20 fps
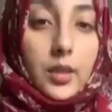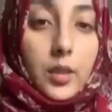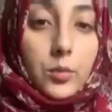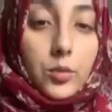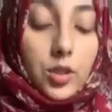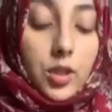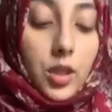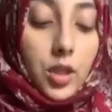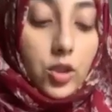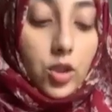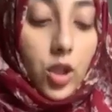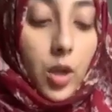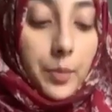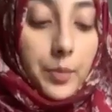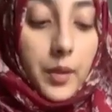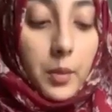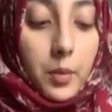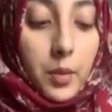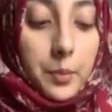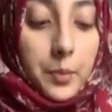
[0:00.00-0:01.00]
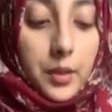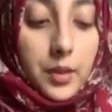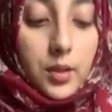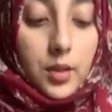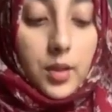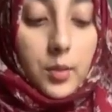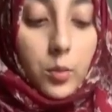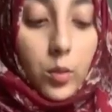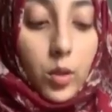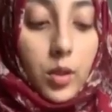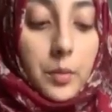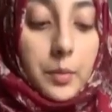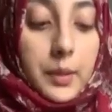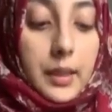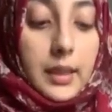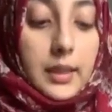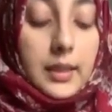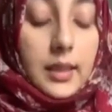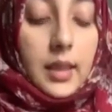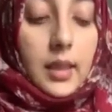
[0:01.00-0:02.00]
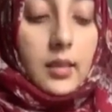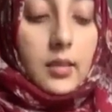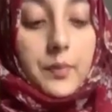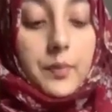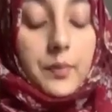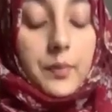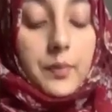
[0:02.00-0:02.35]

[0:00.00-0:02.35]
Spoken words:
I'm just going to chop them up into smaller pieces,